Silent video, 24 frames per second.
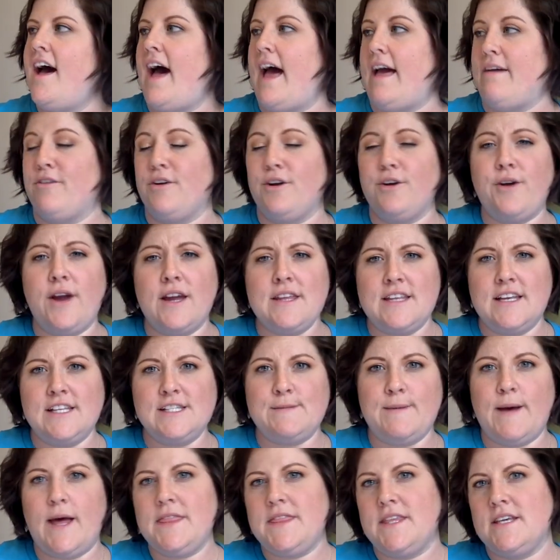I've heard great things
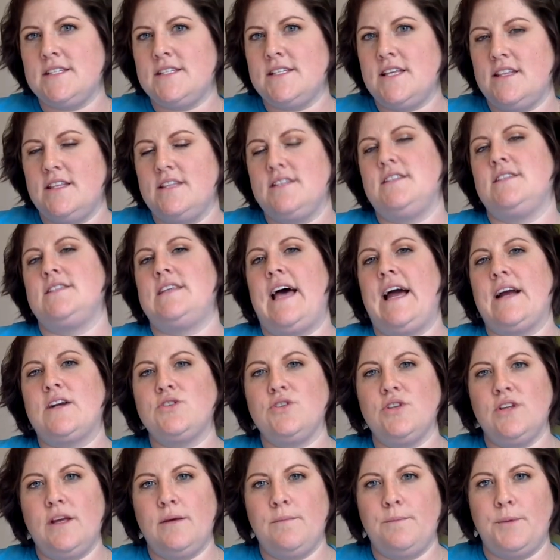about this, and this is
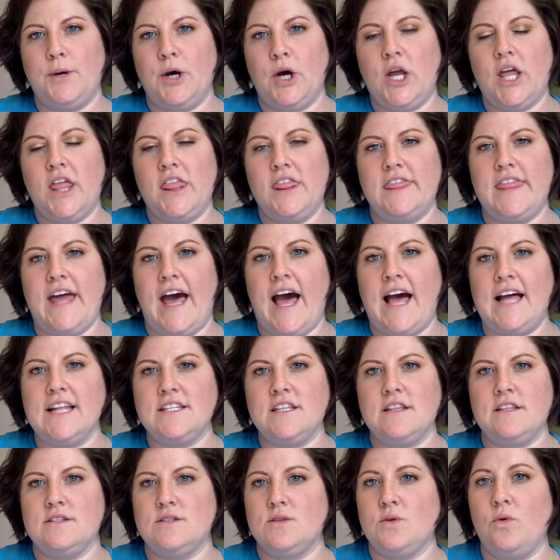actually a book that
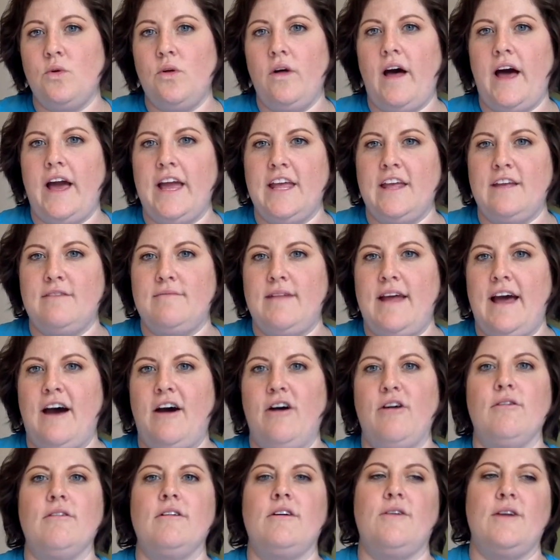the school I am
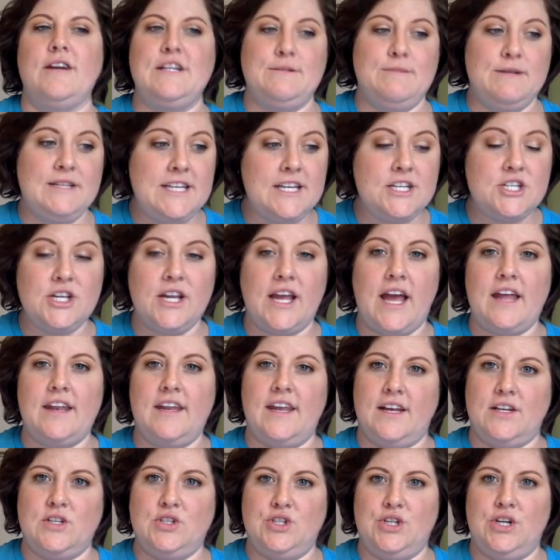now going to be teaching at
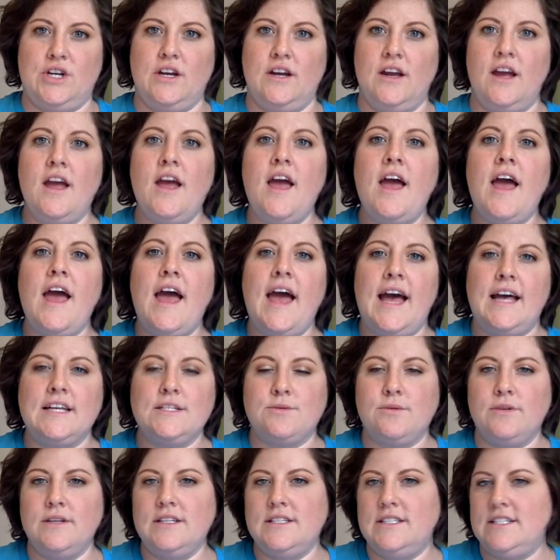next year has
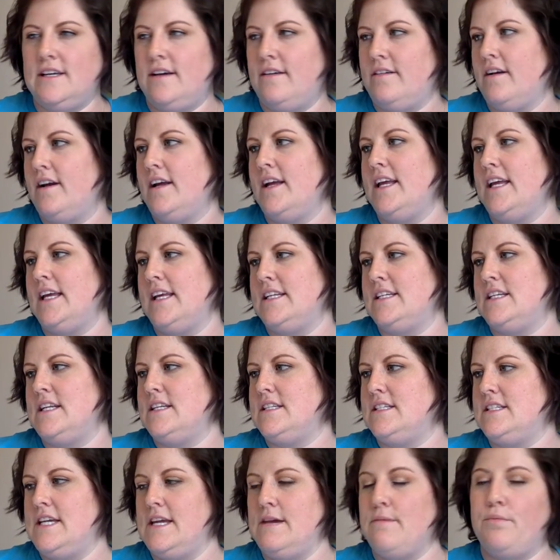really dug in
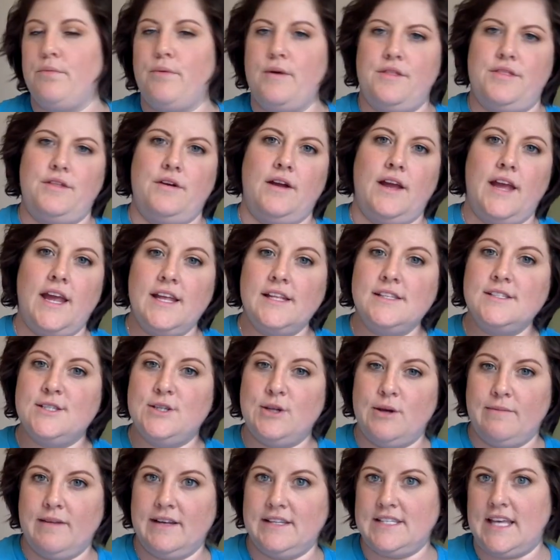deep with their kids,
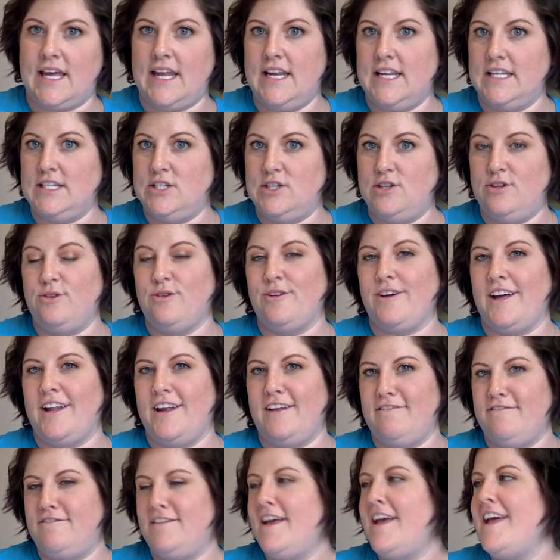so I'm excited to kind
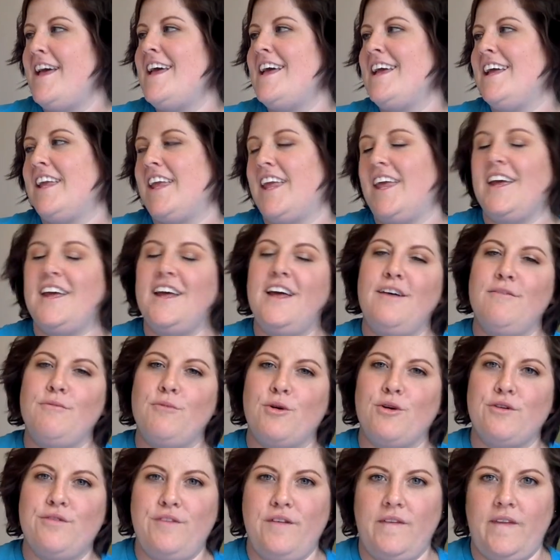of get a
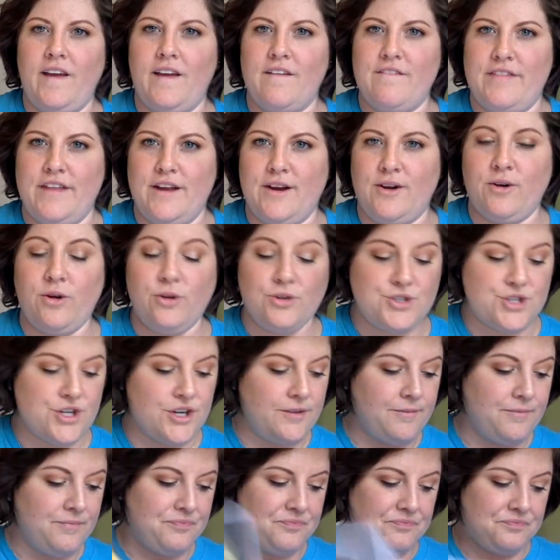more feeling of their culture.
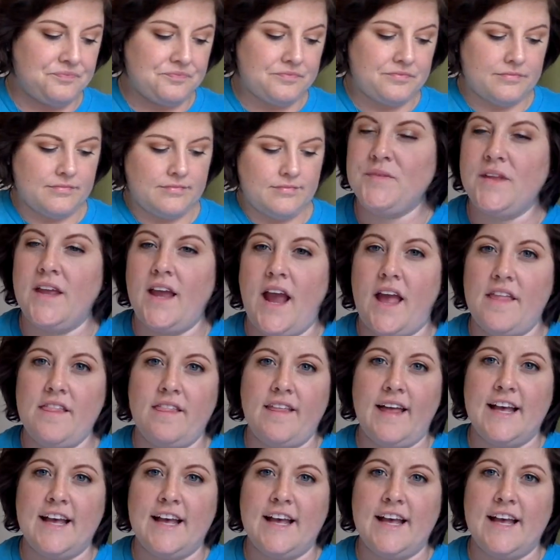And the